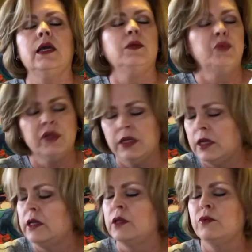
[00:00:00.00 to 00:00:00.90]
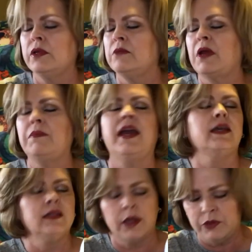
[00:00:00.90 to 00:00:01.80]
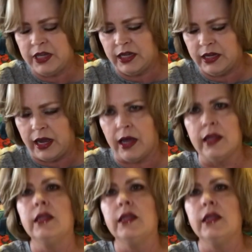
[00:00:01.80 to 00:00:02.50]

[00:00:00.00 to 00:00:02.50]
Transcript: and put another one in my bag, and then I would take it out.